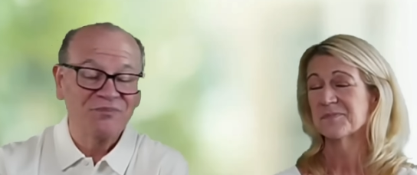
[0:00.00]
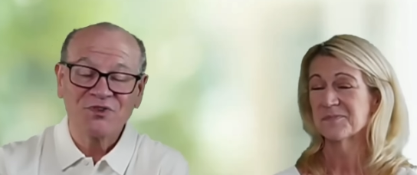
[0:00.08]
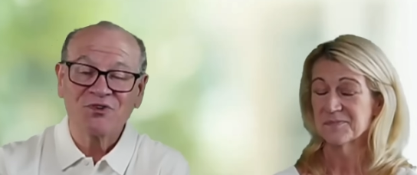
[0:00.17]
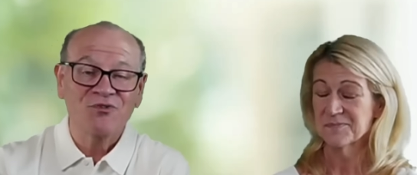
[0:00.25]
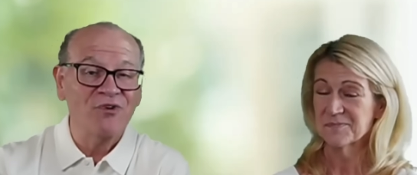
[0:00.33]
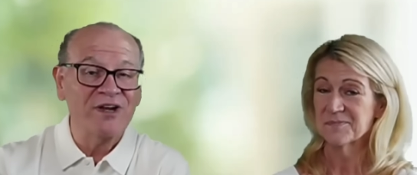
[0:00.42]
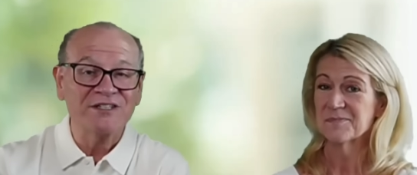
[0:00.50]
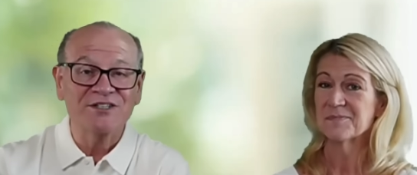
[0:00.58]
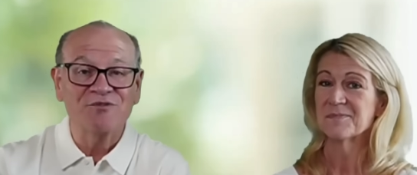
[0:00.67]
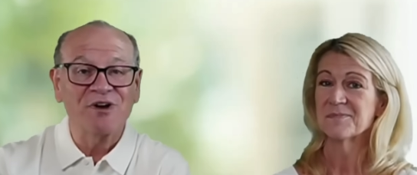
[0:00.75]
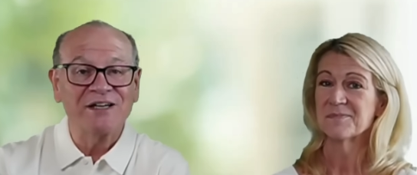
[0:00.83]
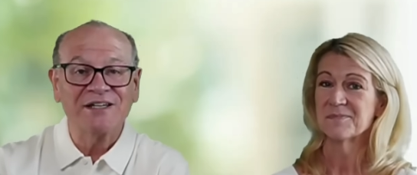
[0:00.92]
Speaker 1: crazy
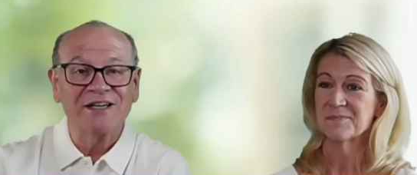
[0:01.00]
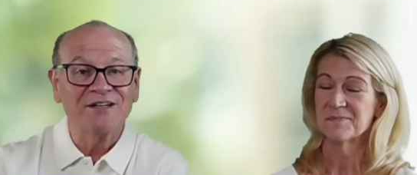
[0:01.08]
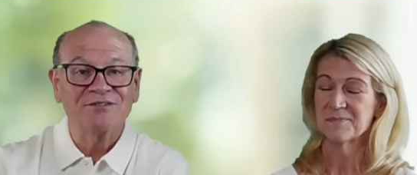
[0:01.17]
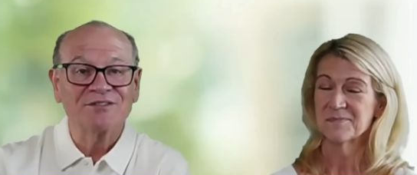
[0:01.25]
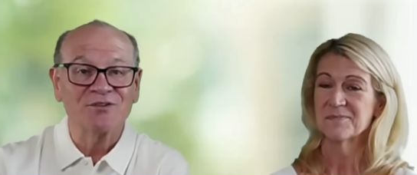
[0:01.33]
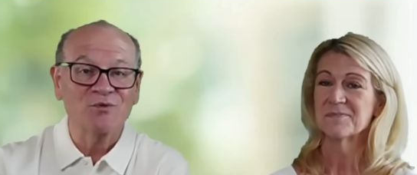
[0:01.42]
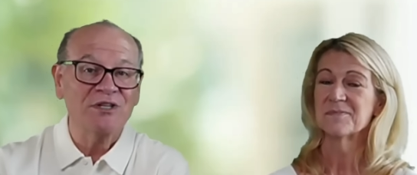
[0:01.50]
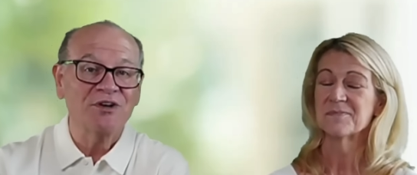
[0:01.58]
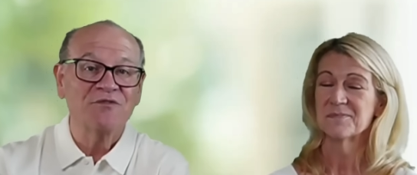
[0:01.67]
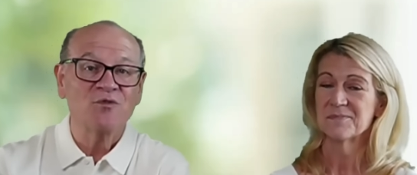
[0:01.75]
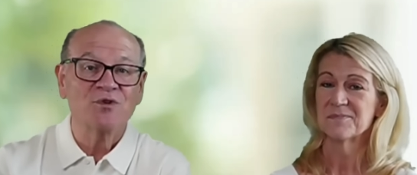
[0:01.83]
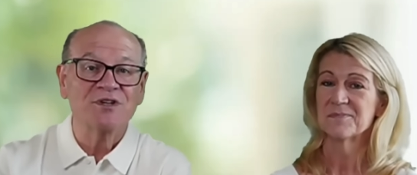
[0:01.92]
right now. So we look
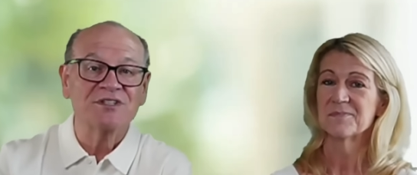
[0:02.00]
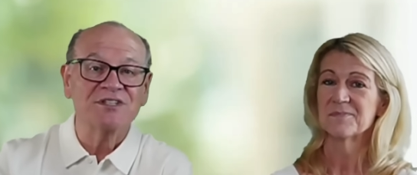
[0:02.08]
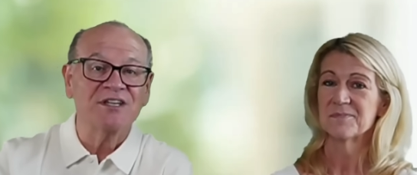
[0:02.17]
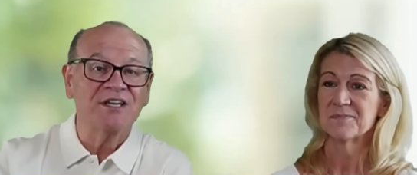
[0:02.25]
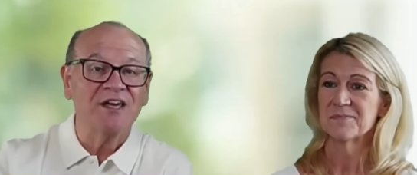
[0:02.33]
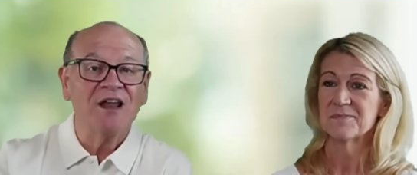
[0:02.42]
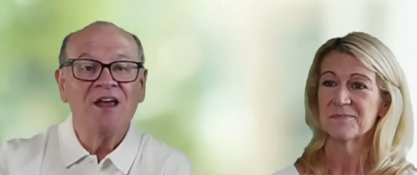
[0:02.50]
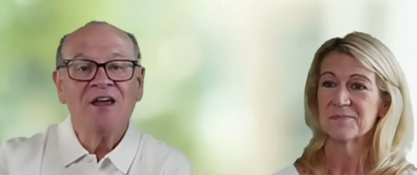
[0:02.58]
forward to seeing it.